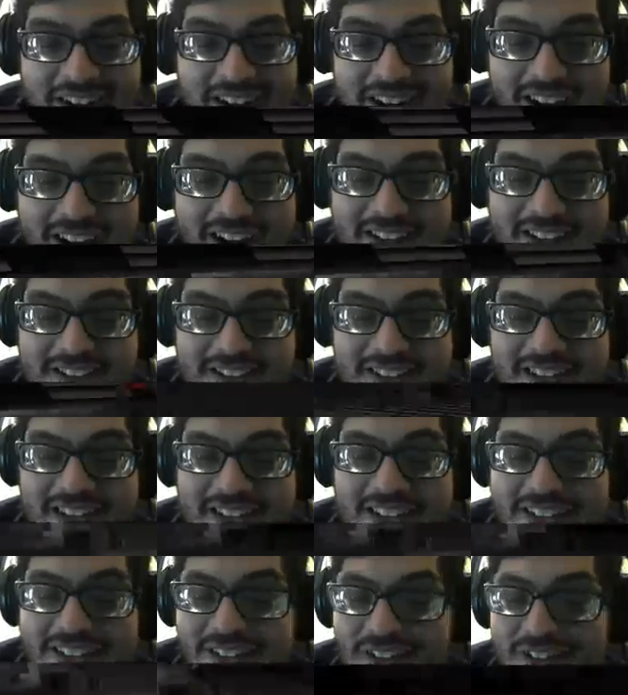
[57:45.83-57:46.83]

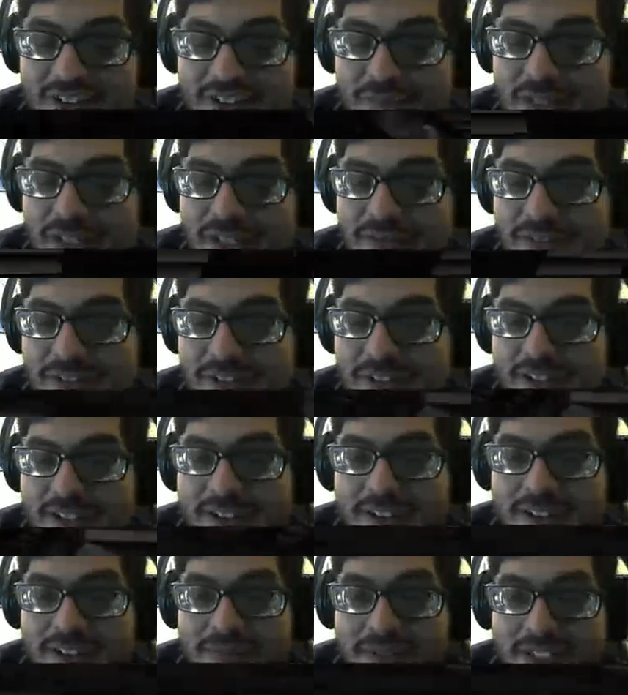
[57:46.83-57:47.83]
That's also painful.
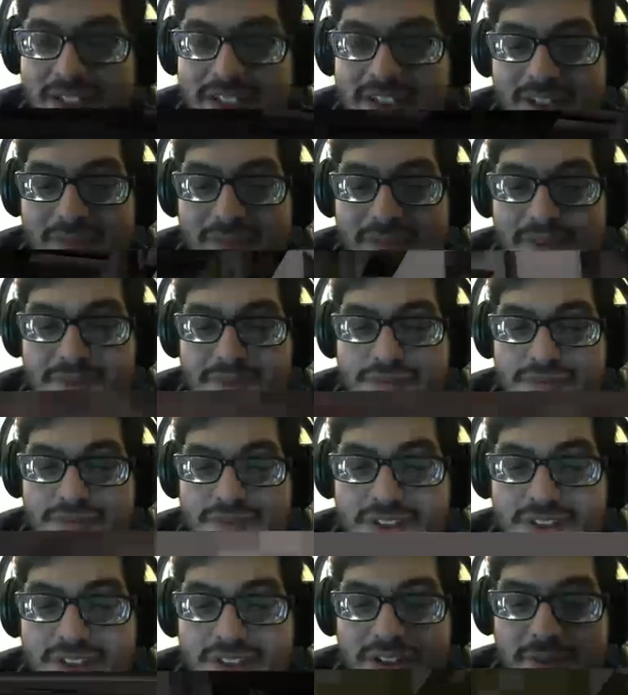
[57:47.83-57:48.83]
I played a couple of
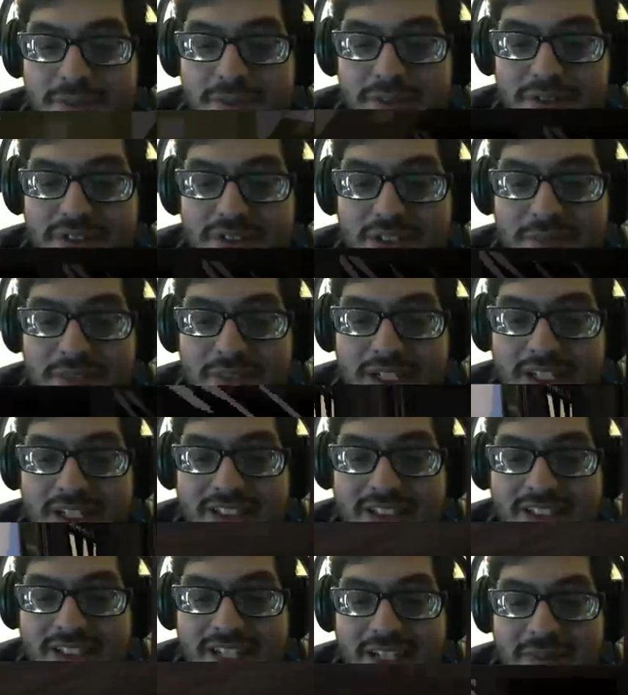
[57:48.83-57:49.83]
homebrew
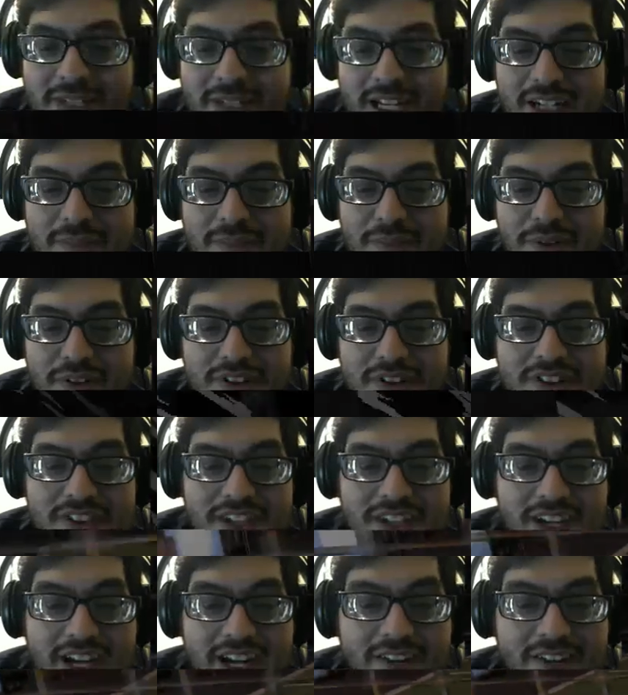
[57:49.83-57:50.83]
Dreamcast games and ports,
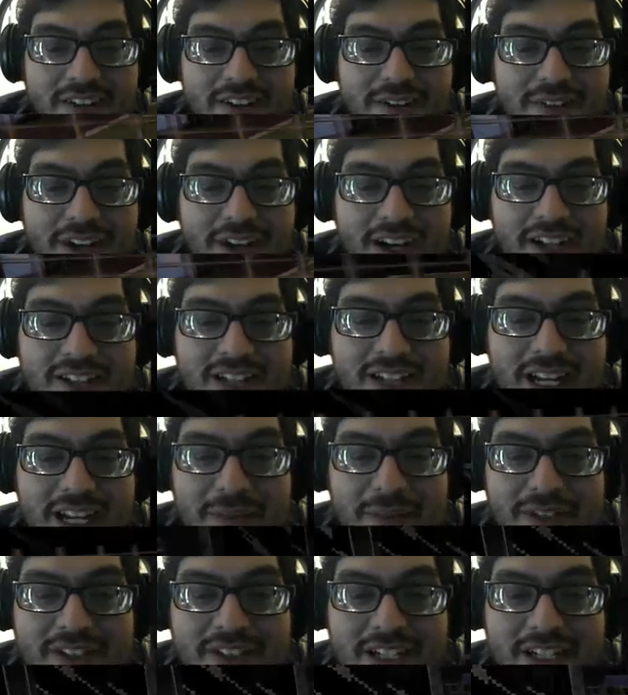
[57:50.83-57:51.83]
and we've got
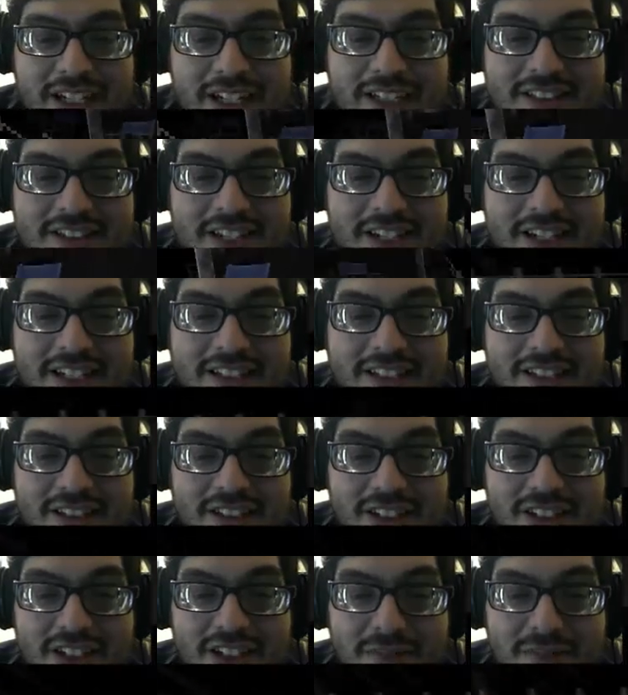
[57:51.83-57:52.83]
table tennis, ladies and
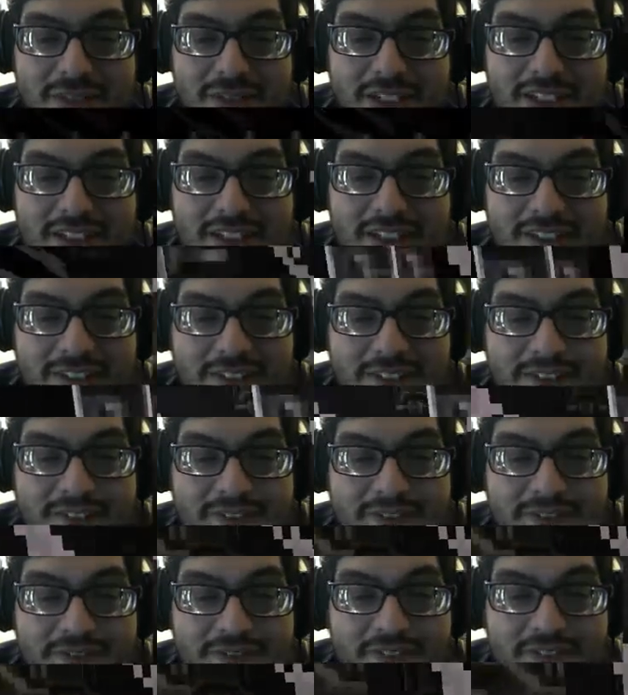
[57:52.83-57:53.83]
gentlemen,
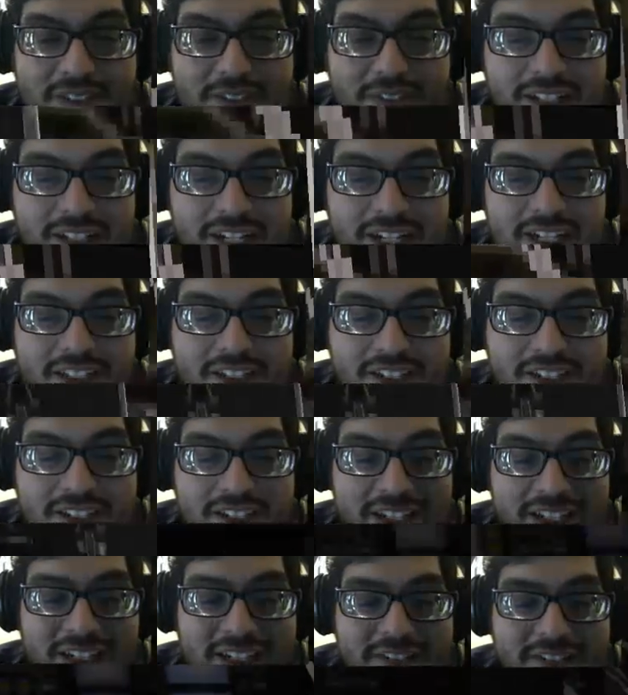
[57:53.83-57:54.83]
that I
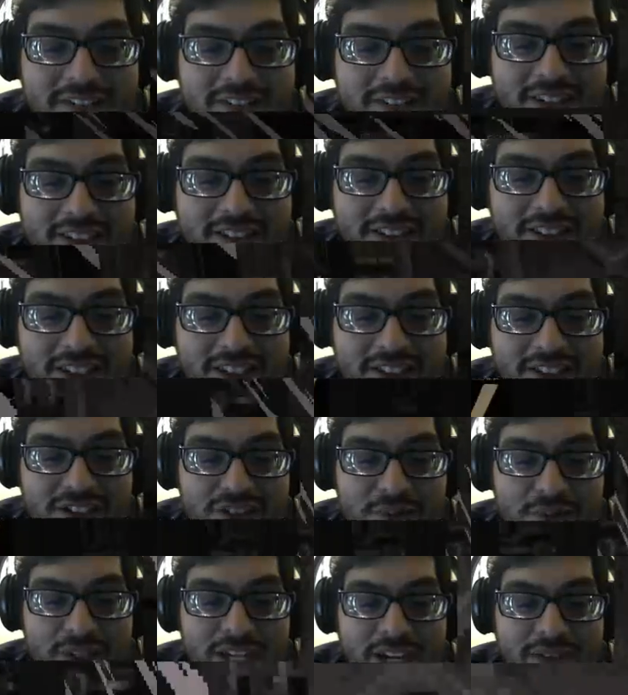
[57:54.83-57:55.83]
suck at. I suck at
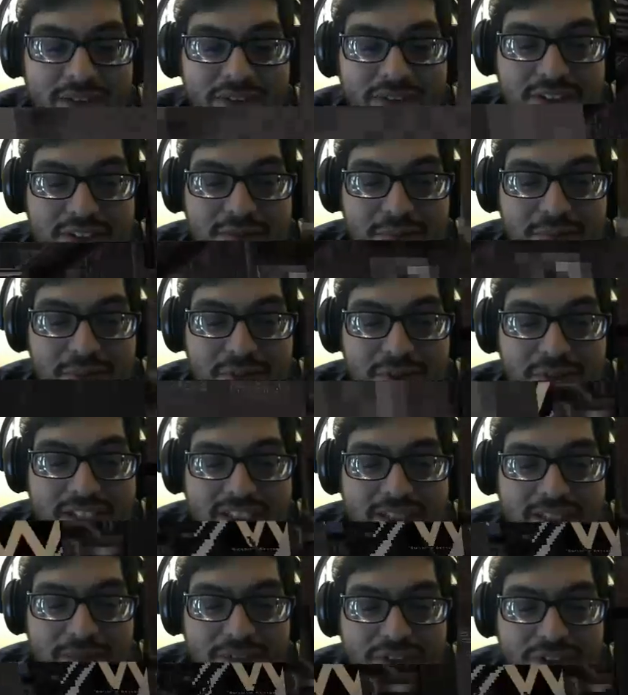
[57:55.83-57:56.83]
just about every sport
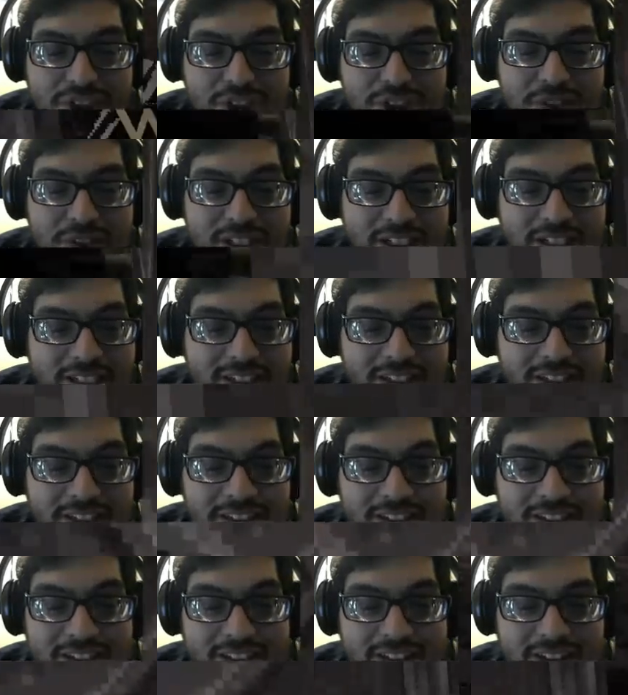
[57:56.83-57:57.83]
except for shooting,
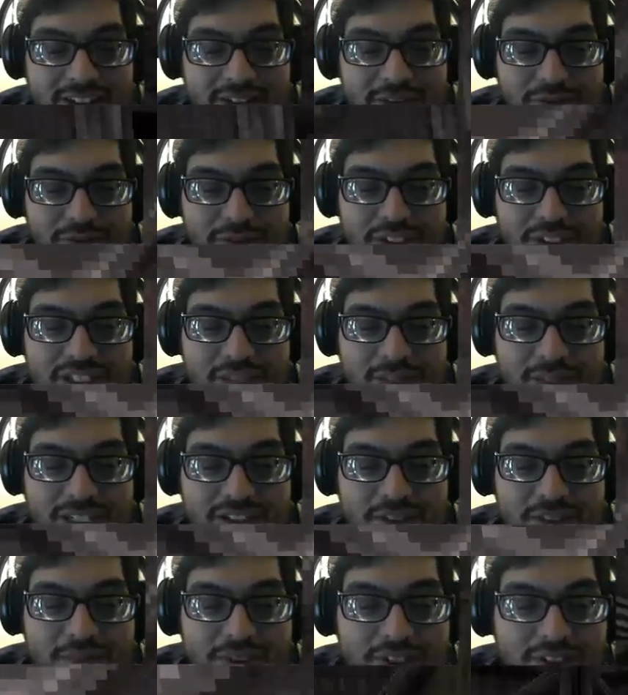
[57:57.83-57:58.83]
which I'm
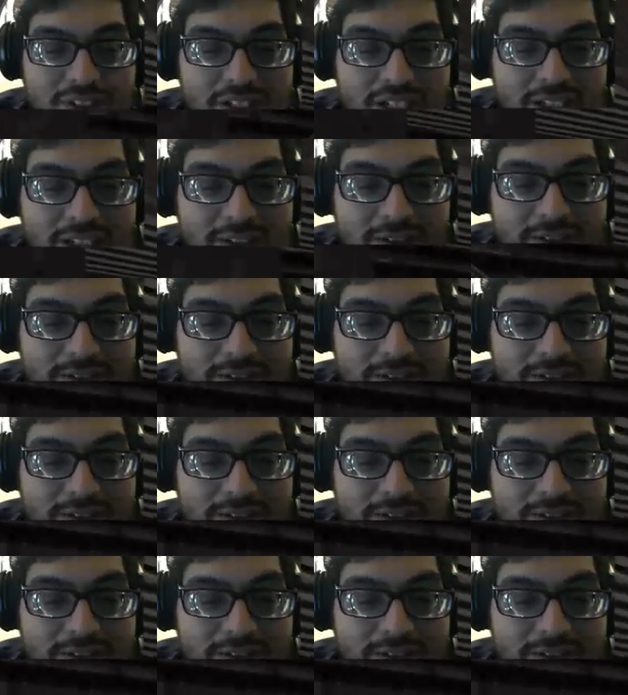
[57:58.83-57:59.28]
actually pretty good at.